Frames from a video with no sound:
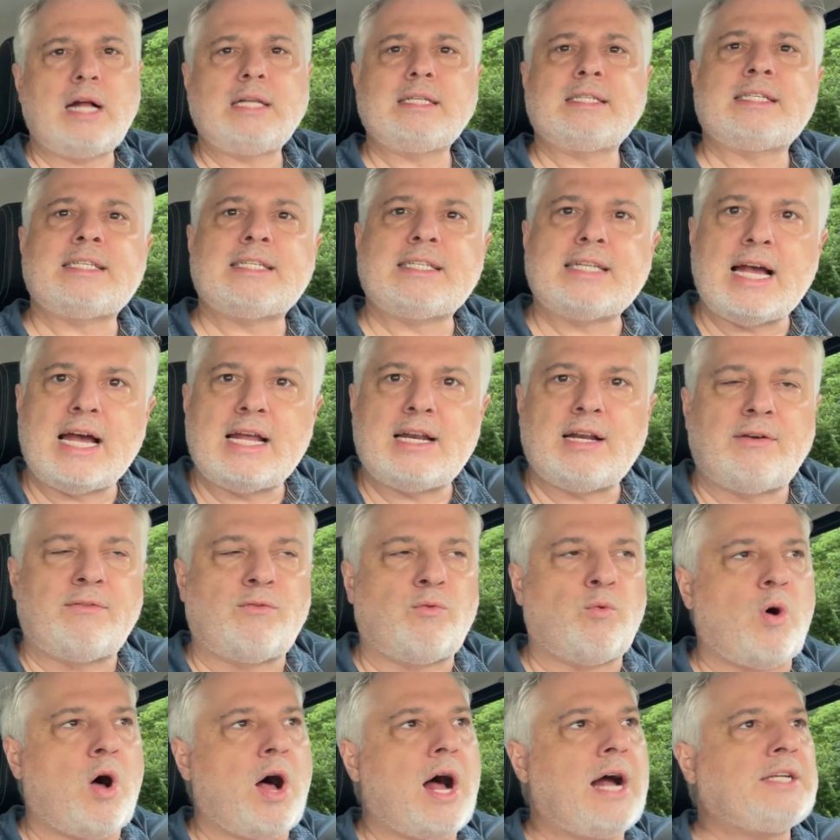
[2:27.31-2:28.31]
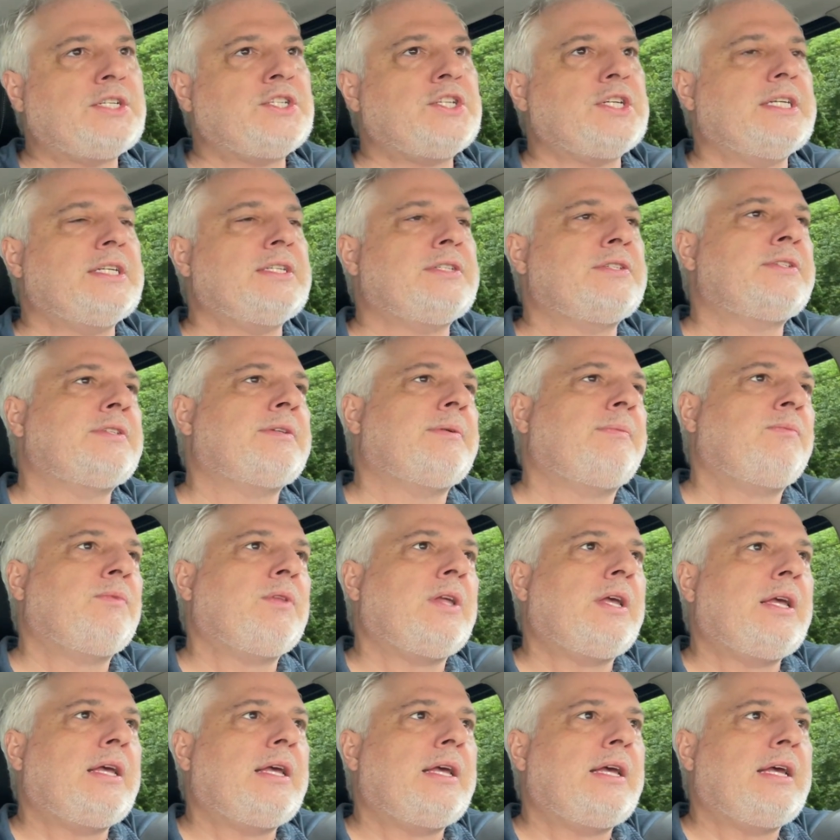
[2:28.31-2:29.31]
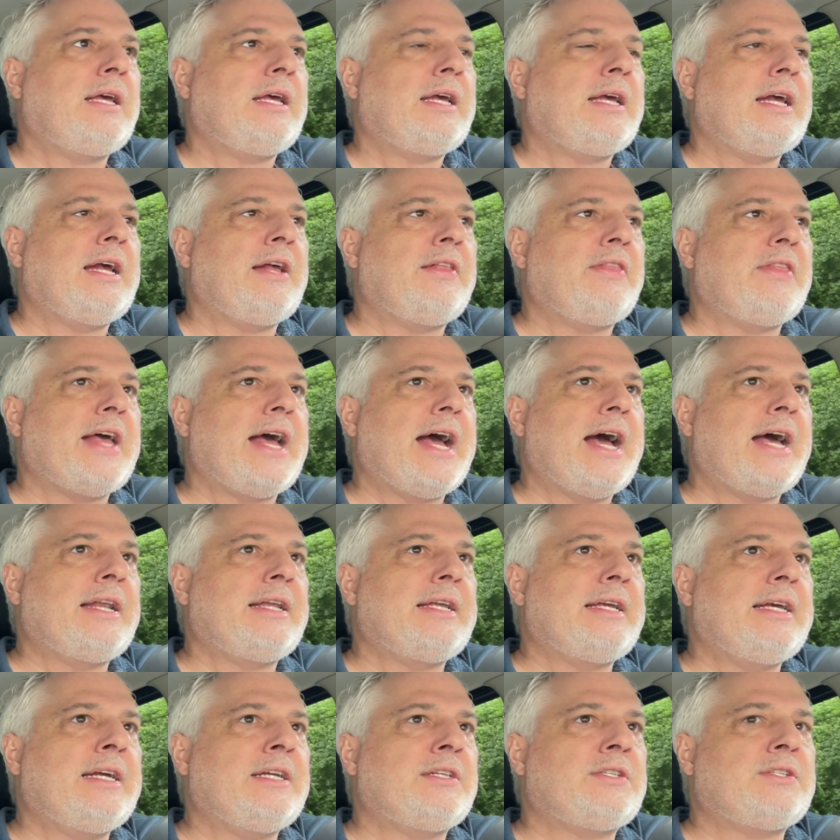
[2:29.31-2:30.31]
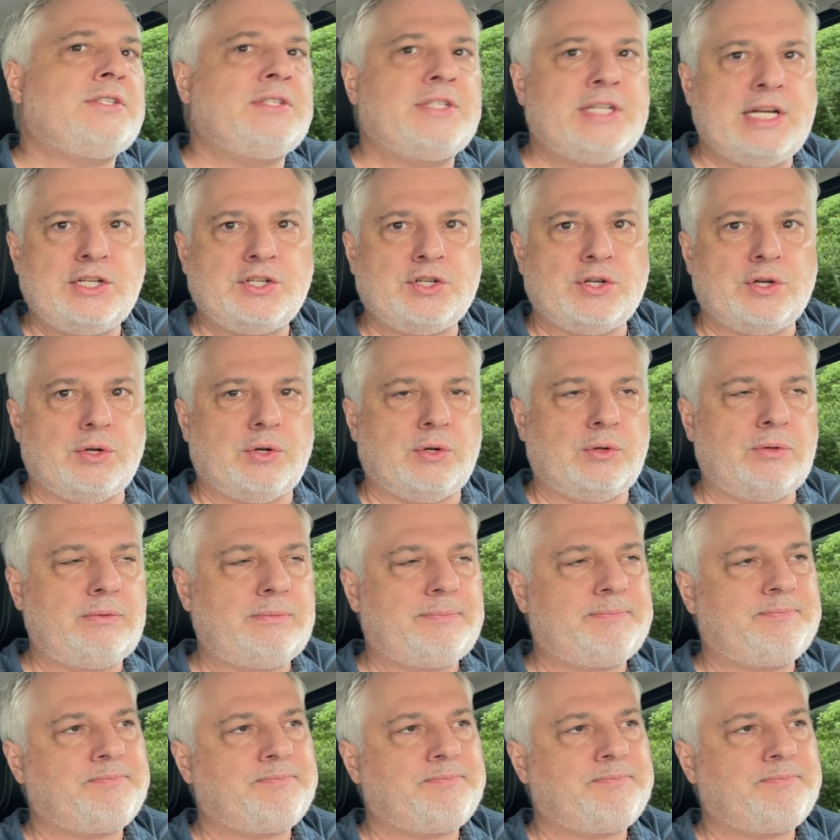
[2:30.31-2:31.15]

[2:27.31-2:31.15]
set of watches, in that it's digital